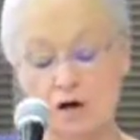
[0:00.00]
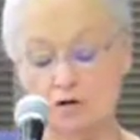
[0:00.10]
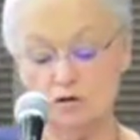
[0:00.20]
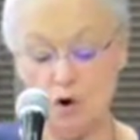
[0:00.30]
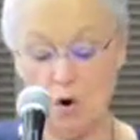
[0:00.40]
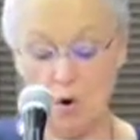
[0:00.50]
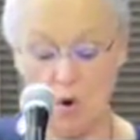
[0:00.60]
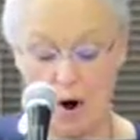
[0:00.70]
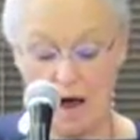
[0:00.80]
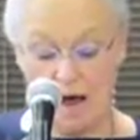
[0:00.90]
So
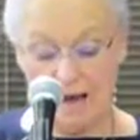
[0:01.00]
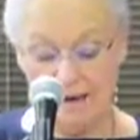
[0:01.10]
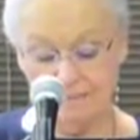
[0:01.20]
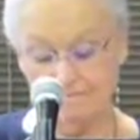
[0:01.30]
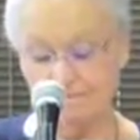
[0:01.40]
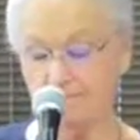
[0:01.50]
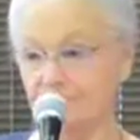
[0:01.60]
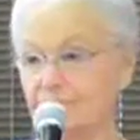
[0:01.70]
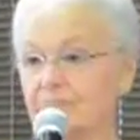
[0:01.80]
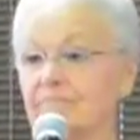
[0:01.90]
I
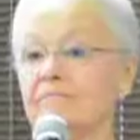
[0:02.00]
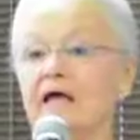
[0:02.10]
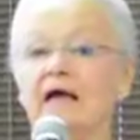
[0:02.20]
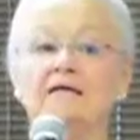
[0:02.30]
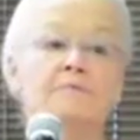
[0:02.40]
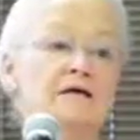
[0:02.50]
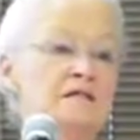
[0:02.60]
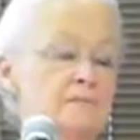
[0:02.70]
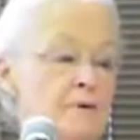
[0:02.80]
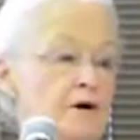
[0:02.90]
began to be
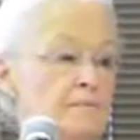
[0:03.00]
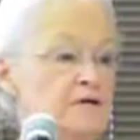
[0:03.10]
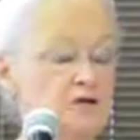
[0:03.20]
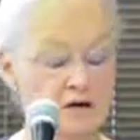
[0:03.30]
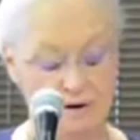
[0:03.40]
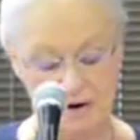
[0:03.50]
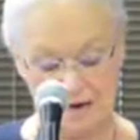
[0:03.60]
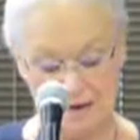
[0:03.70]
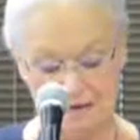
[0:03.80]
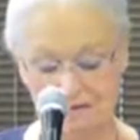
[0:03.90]
the department chair,
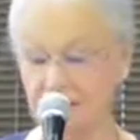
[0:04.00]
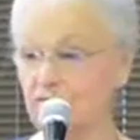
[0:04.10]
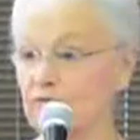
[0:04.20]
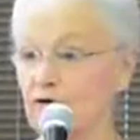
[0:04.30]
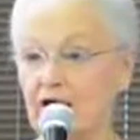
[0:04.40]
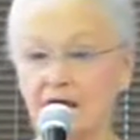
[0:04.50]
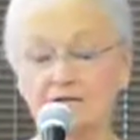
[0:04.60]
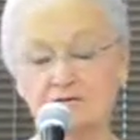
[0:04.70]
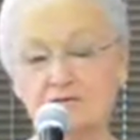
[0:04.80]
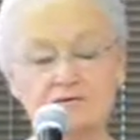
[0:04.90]
and I'll never
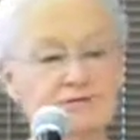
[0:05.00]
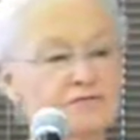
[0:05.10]
forget, just